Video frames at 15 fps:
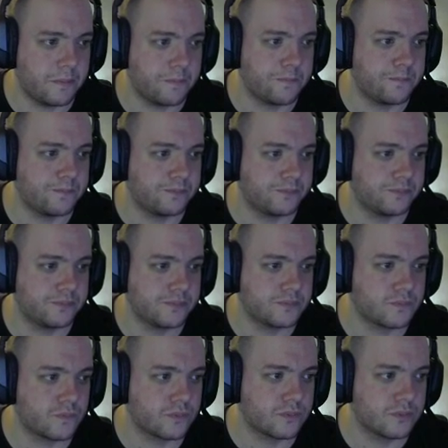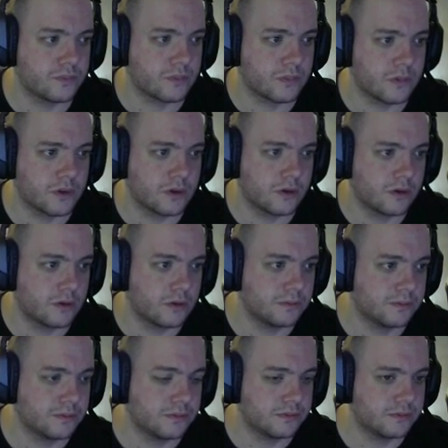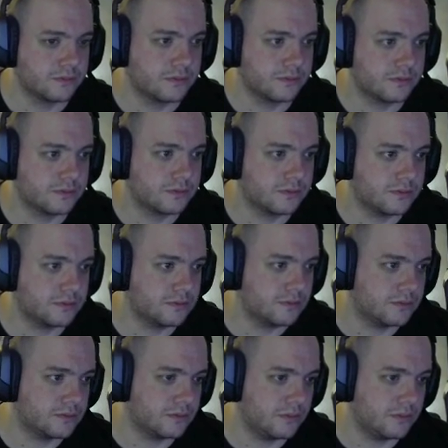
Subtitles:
And yeah, comfortable MVG win for me in this one.